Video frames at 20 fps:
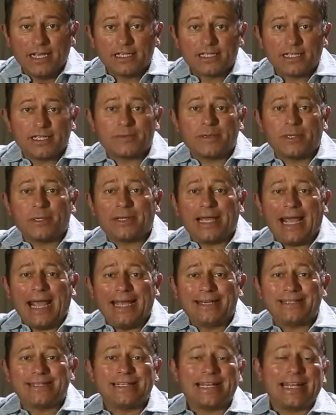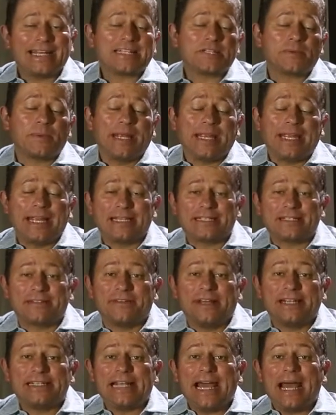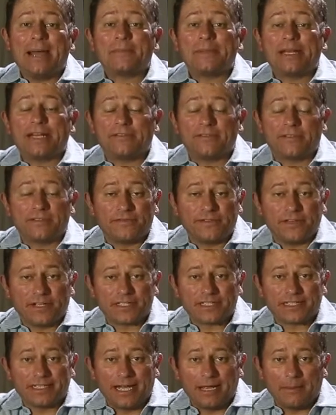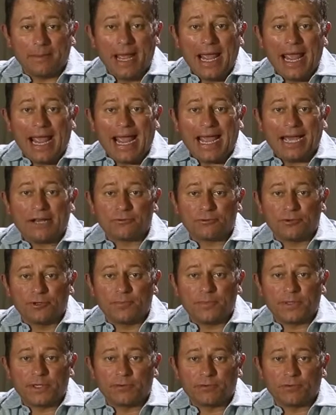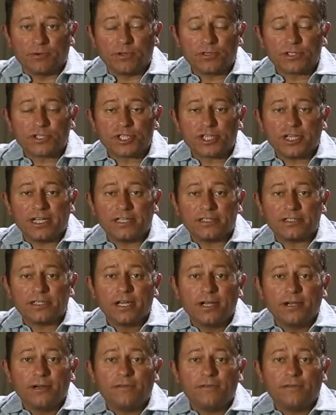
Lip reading: So as we look ahead to next weekend's event, happening for the first time at Rupert and Rothschild,